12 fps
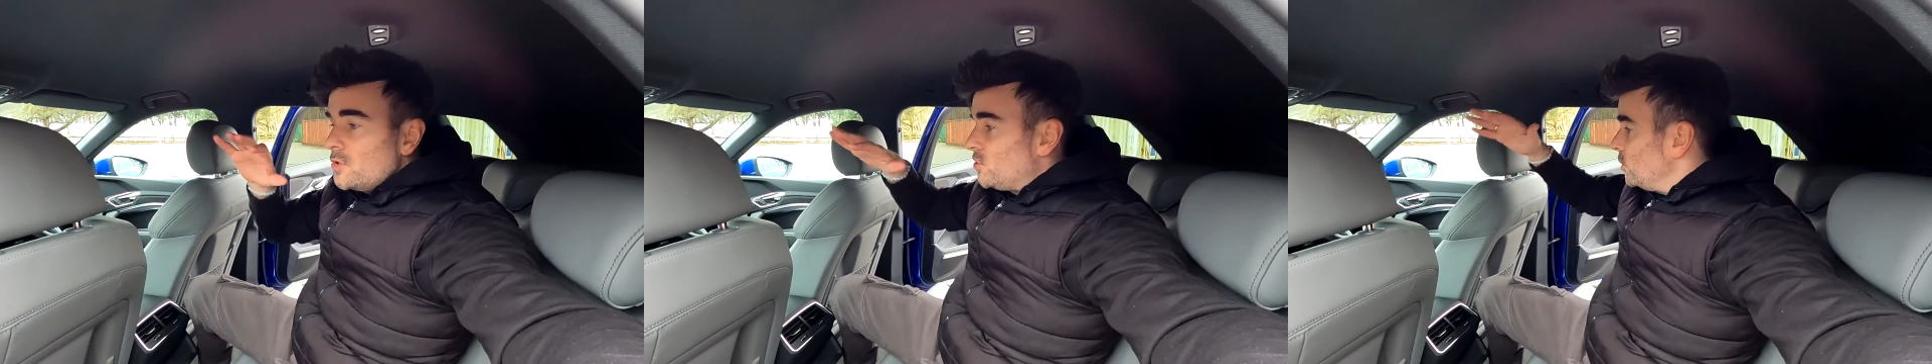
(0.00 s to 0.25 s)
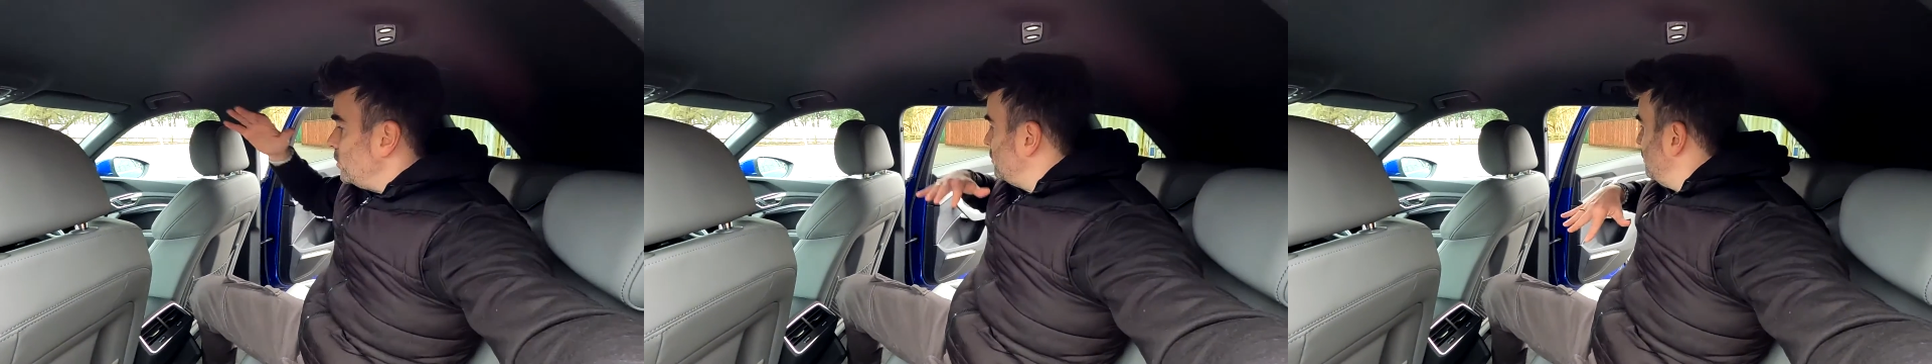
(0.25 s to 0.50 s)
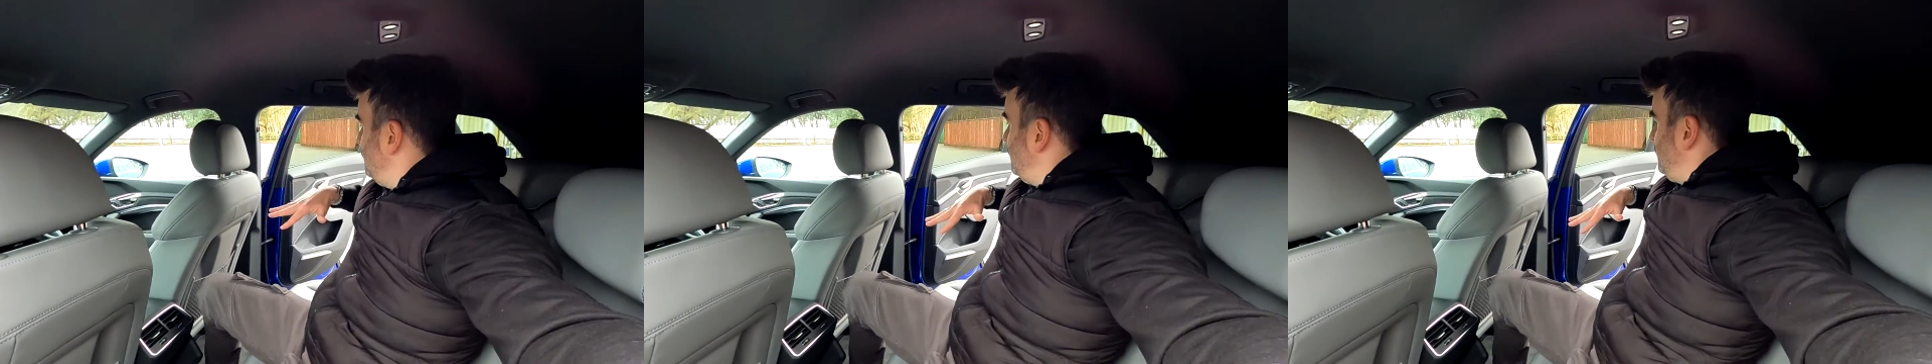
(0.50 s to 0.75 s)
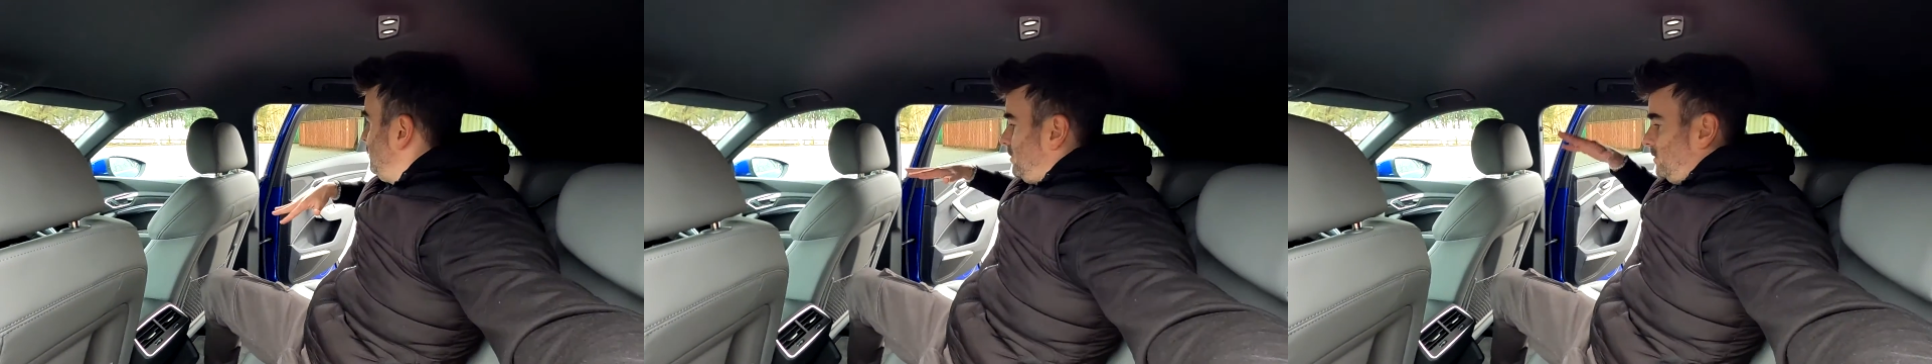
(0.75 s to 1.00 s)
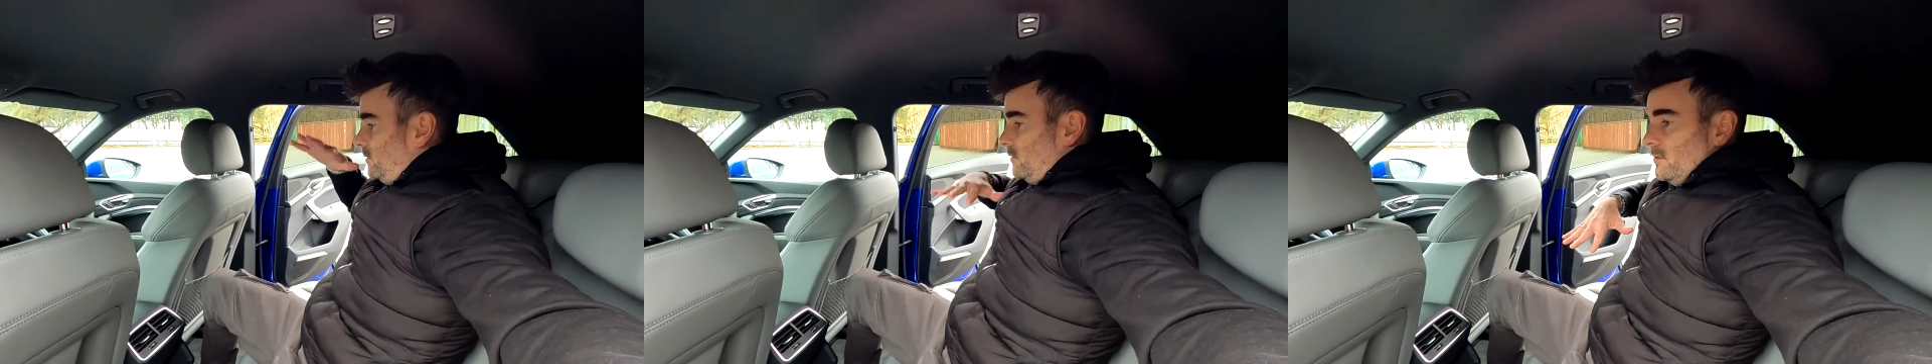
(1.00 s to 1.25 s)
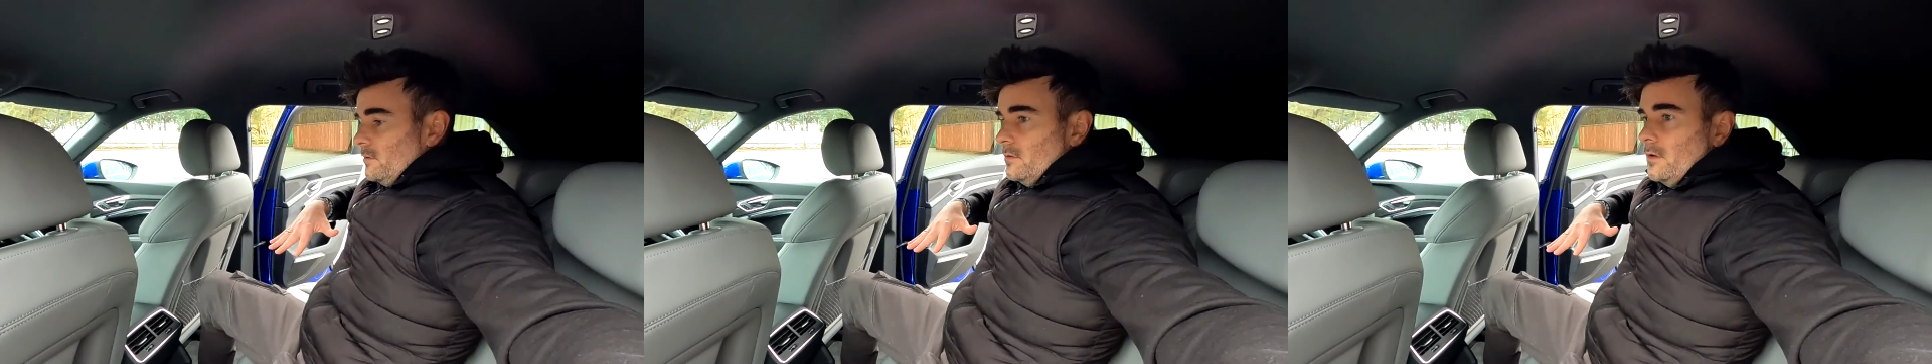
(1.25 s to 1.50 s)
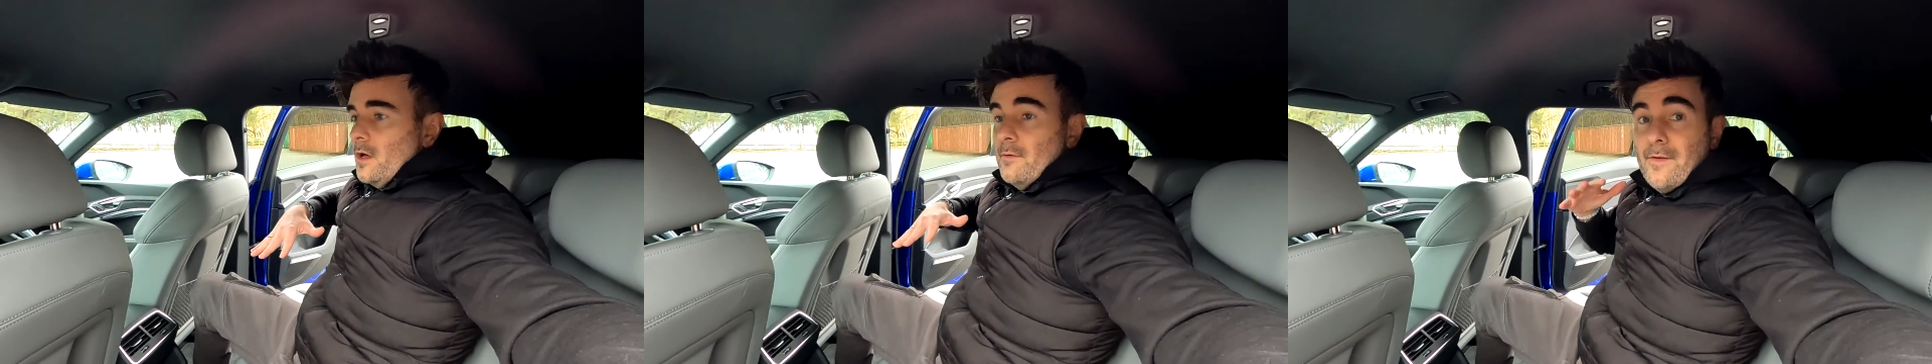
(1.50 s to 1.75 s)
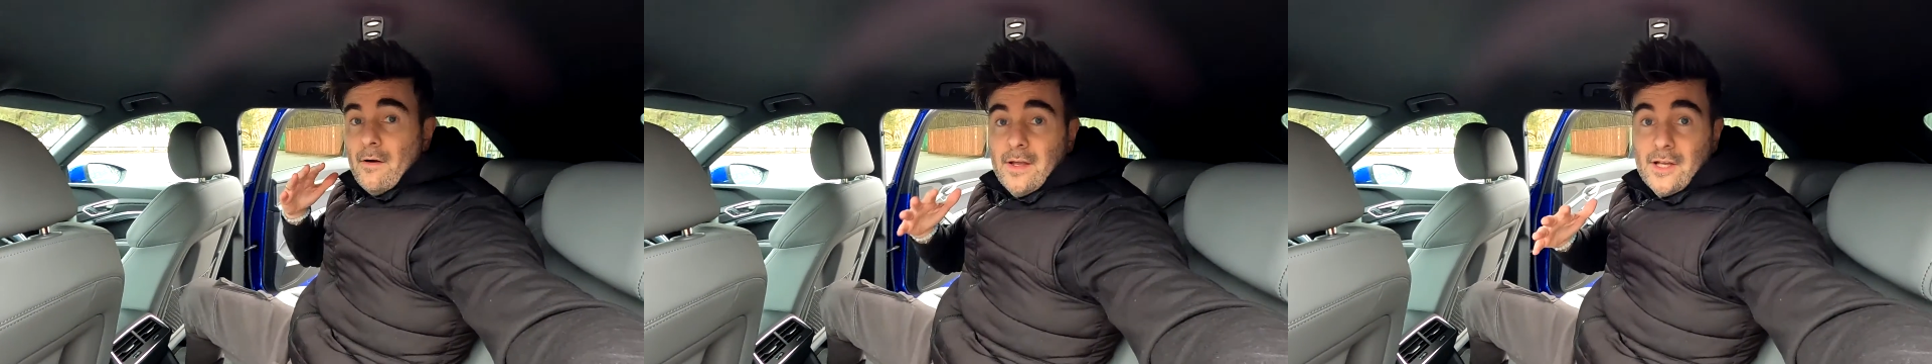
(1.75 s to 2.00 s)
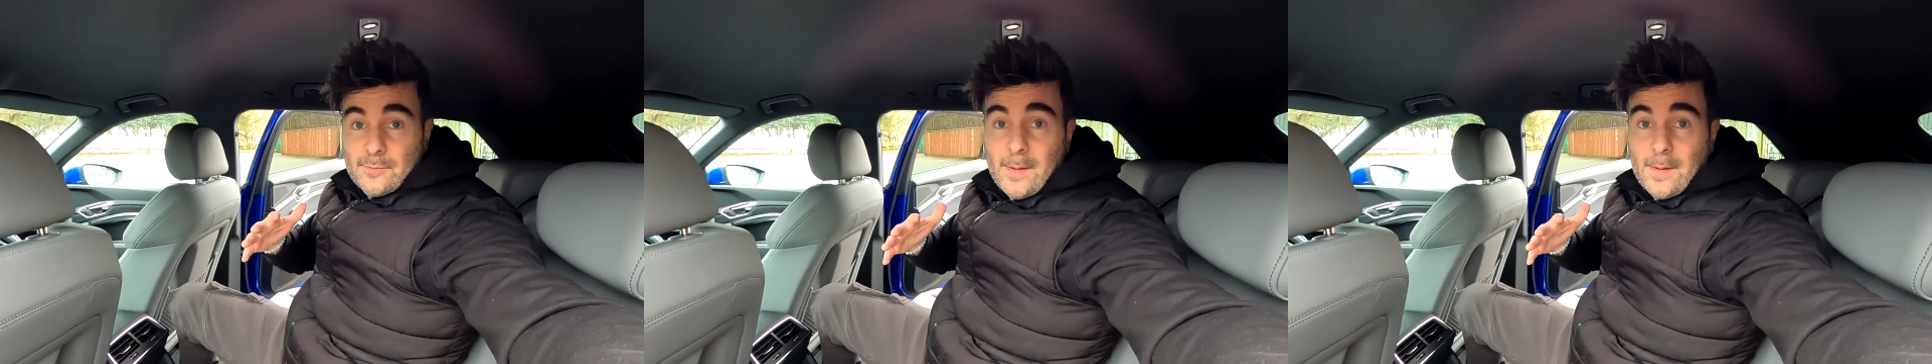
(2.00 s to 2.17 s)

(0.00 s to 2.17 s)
should a very